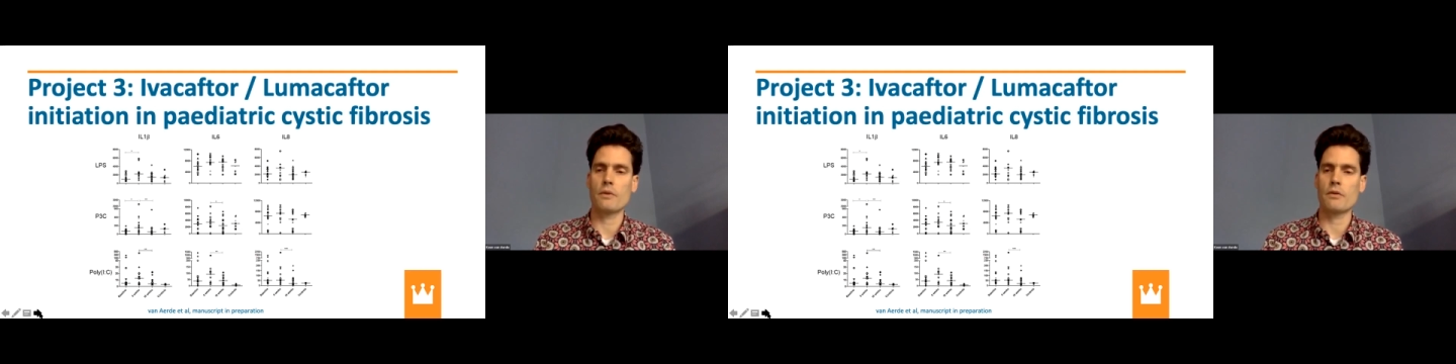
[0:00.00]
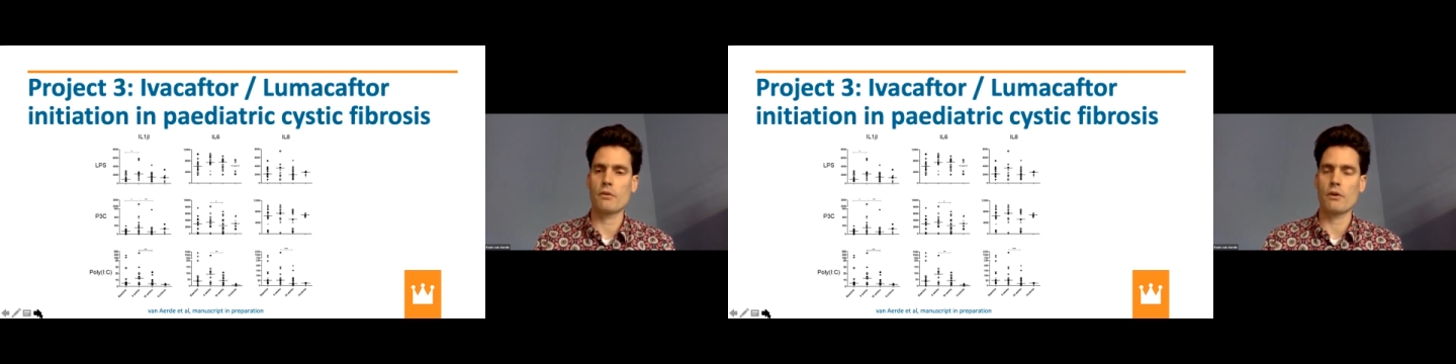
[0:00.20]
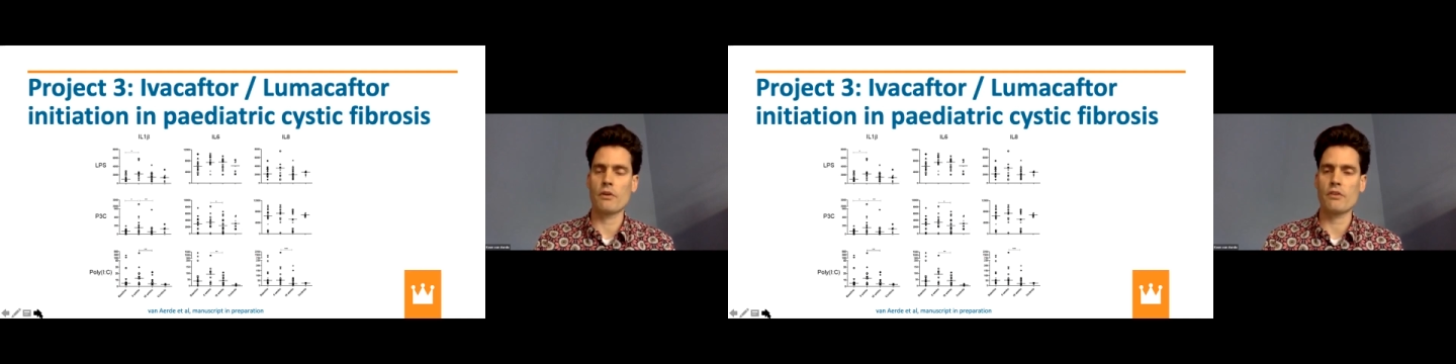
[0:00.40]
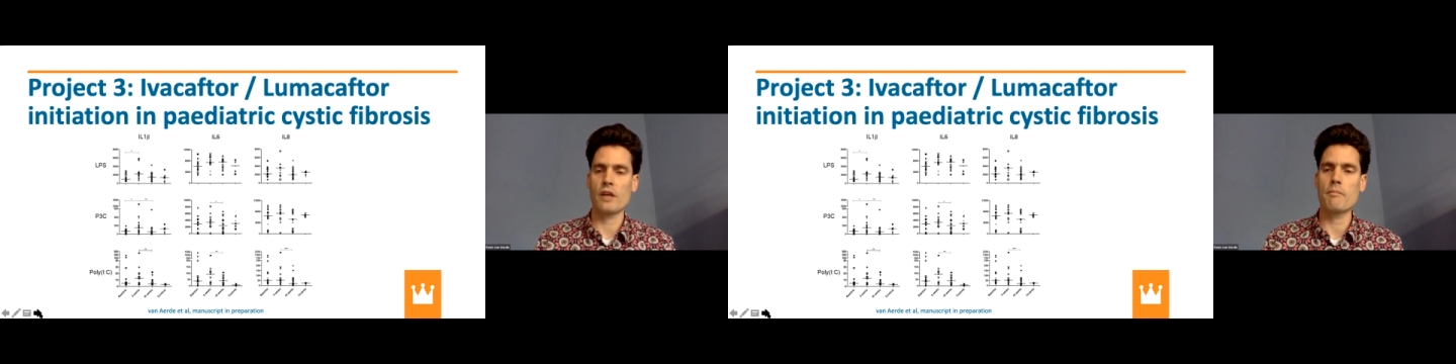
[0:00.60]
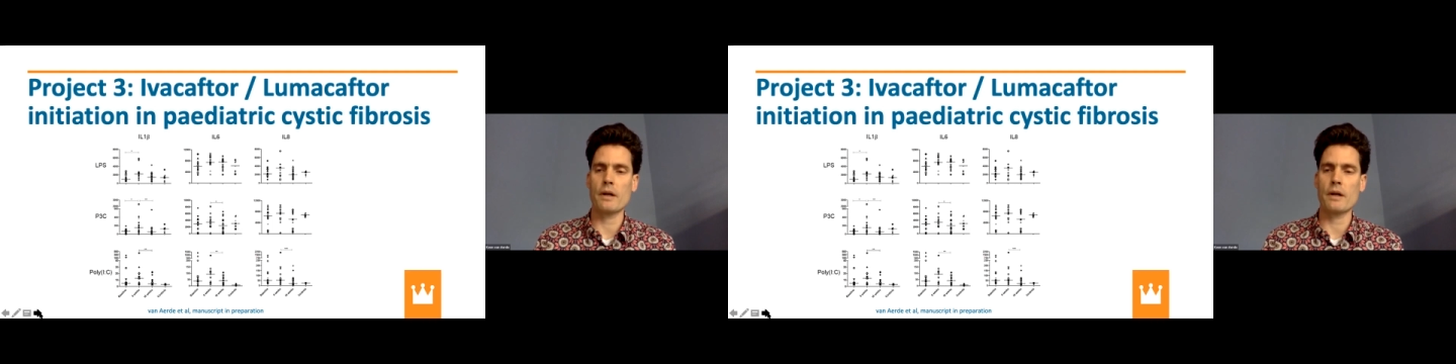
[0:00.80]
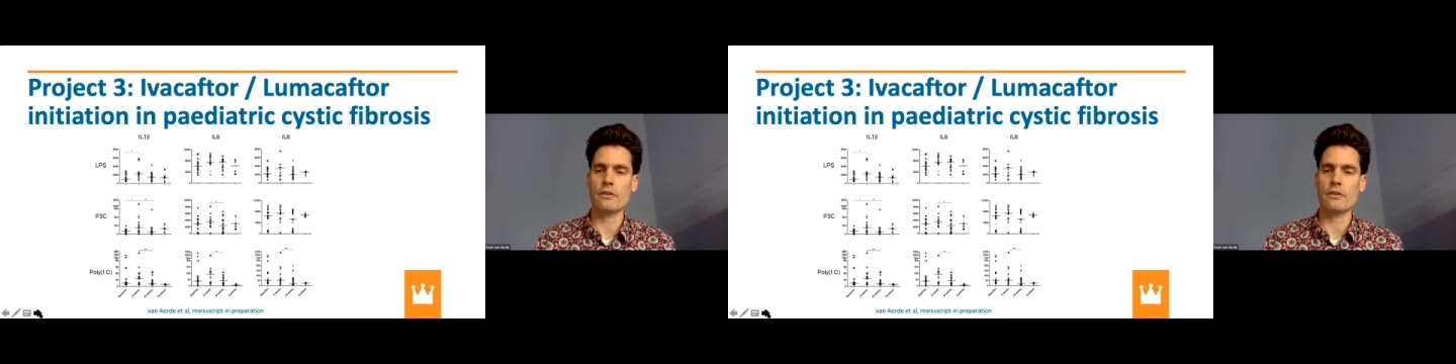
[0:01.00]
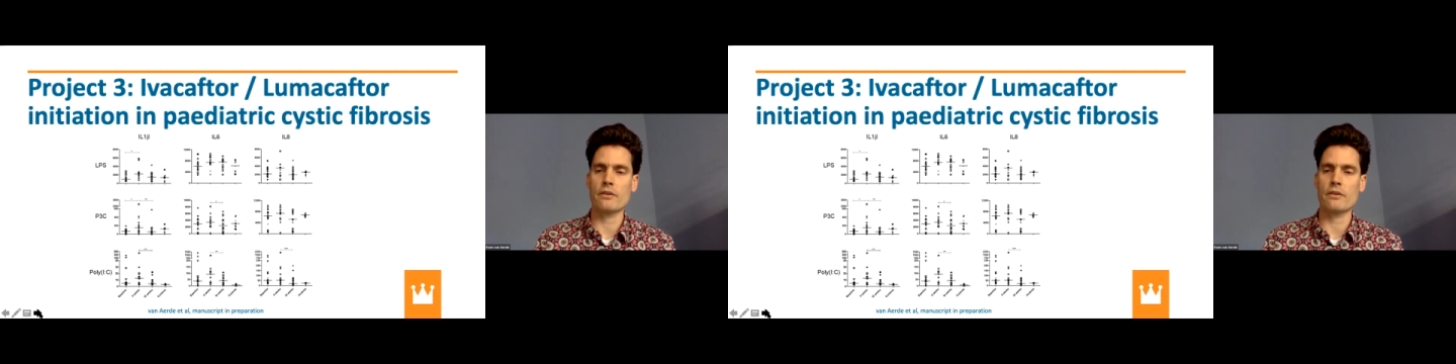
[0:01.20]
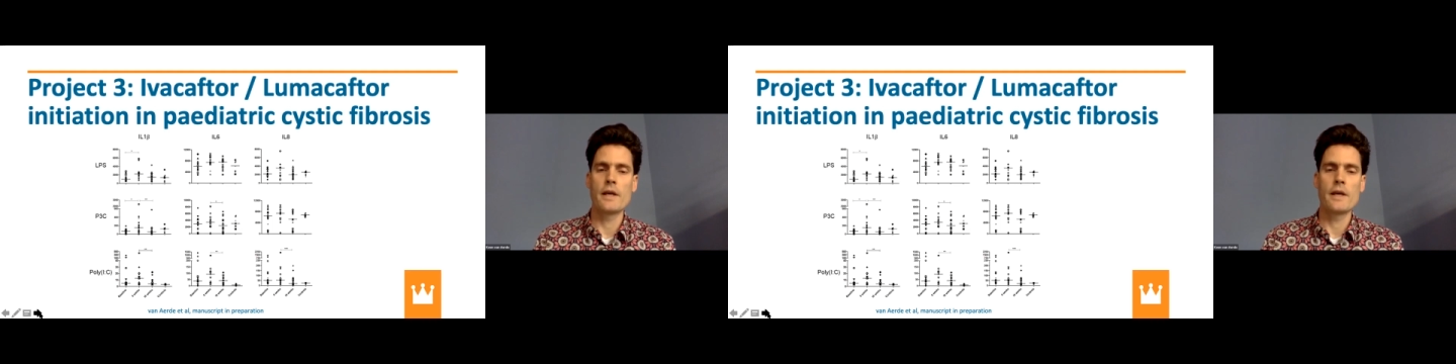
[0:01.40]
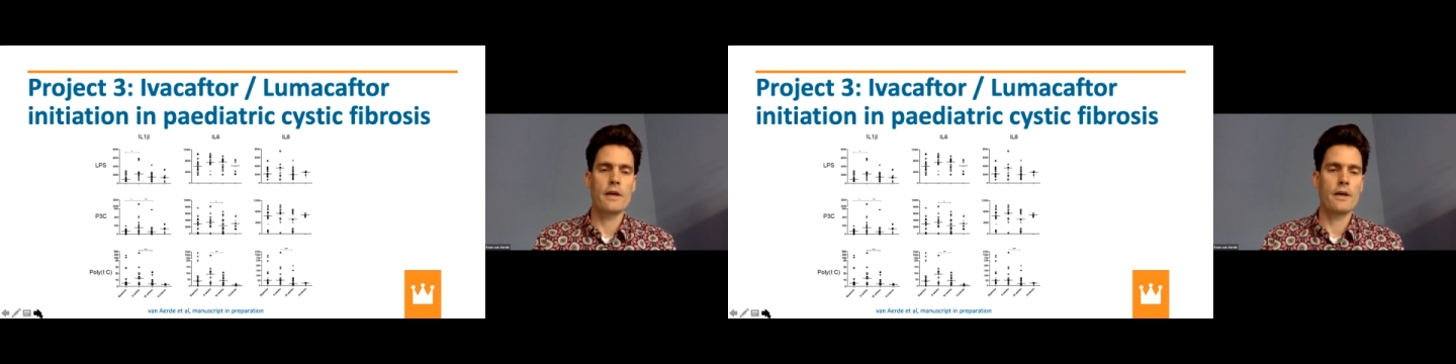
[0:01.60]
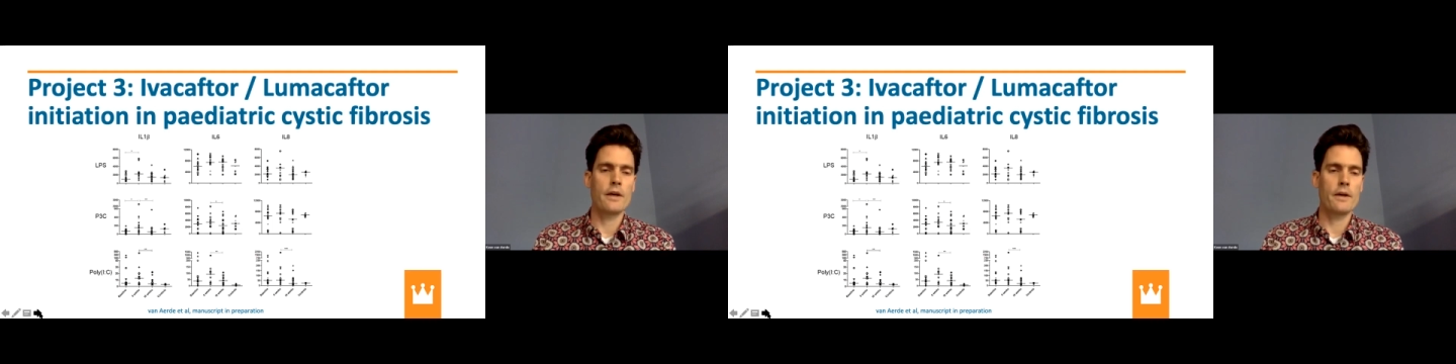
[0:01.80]
we saw the same pattern,
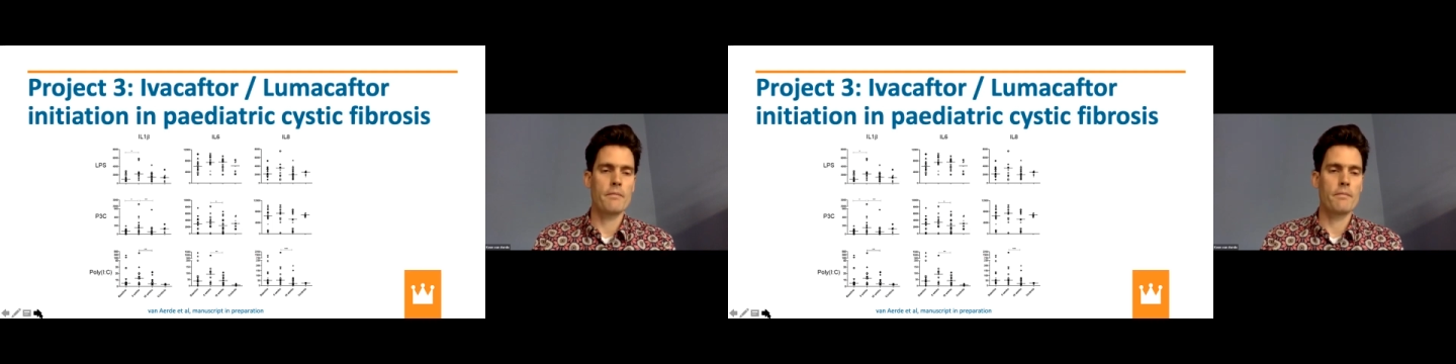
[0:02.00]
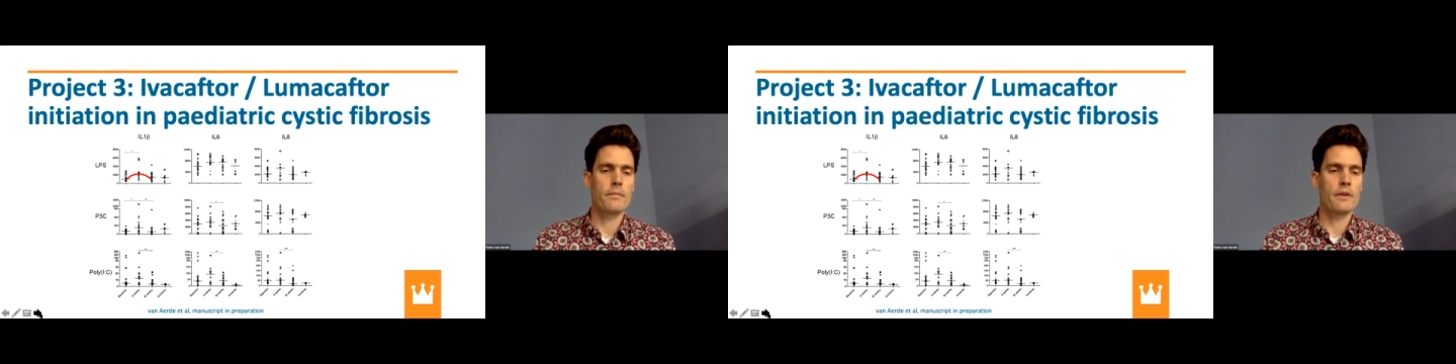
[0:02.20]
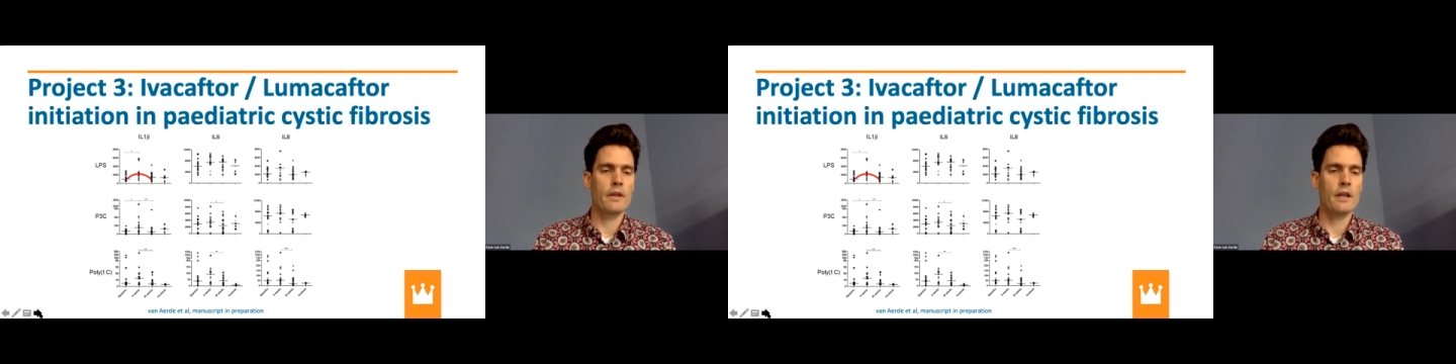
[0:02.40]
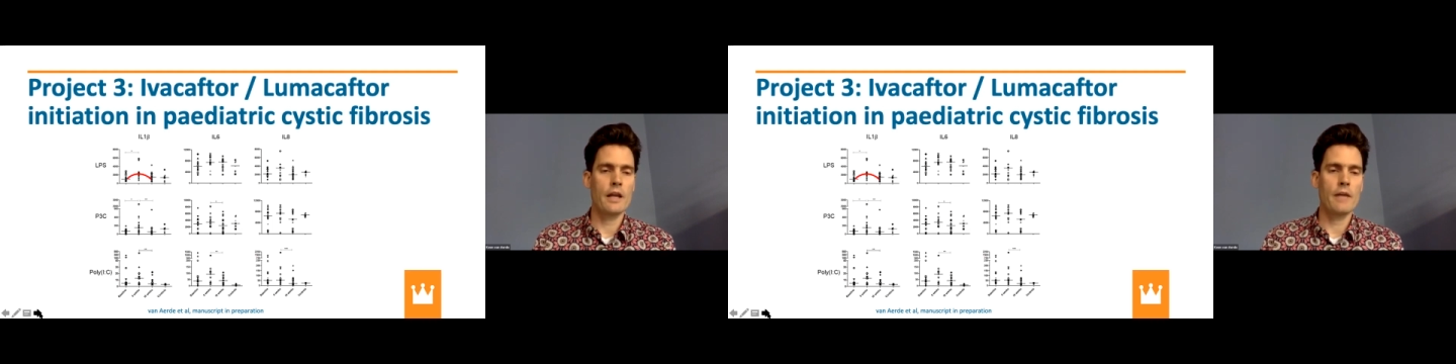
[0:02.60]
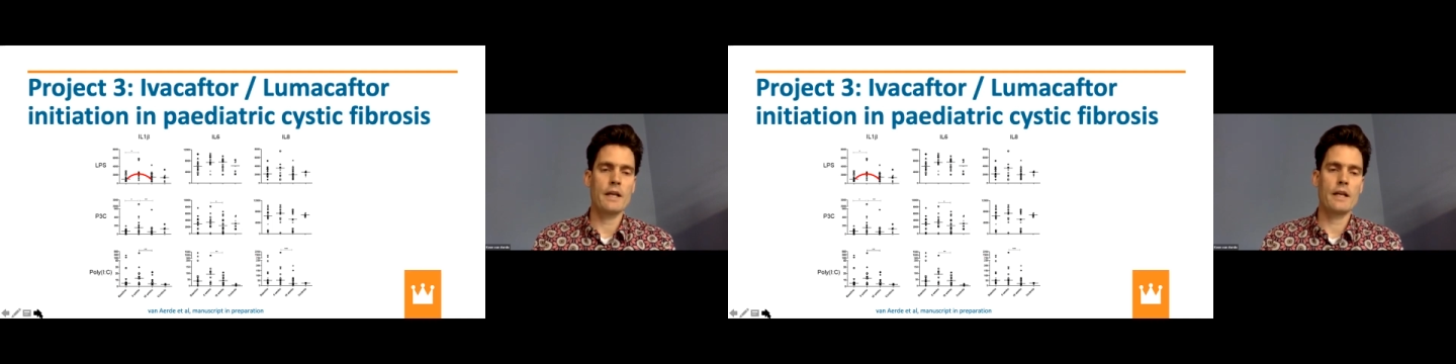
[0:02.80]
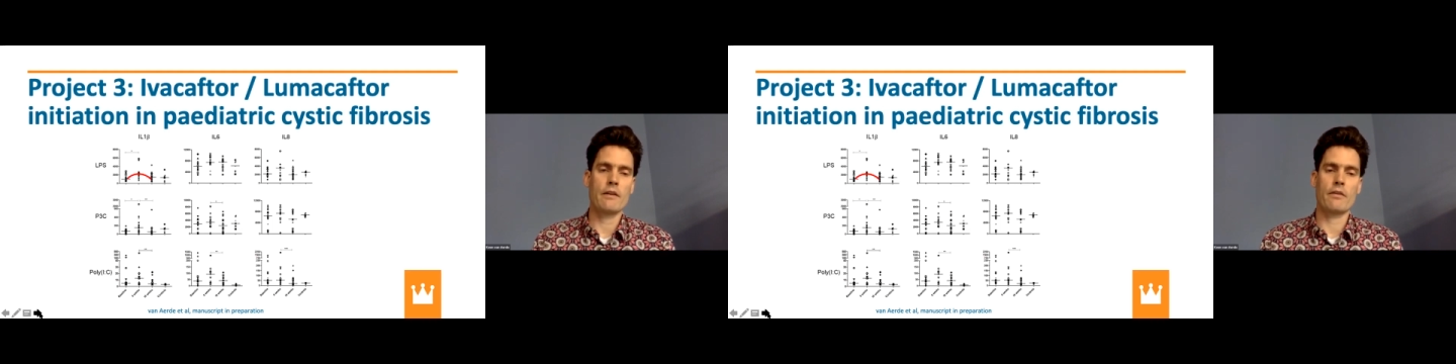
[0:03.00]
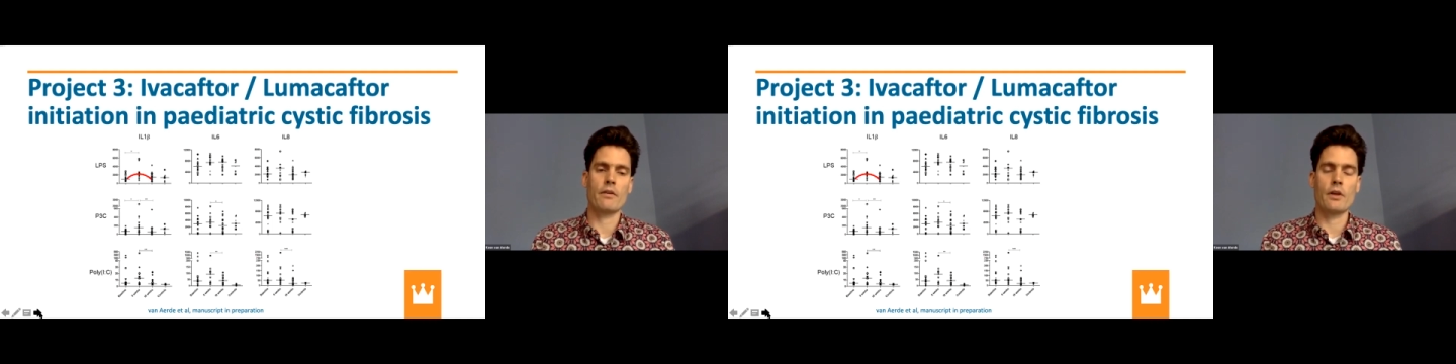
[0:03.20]
namely that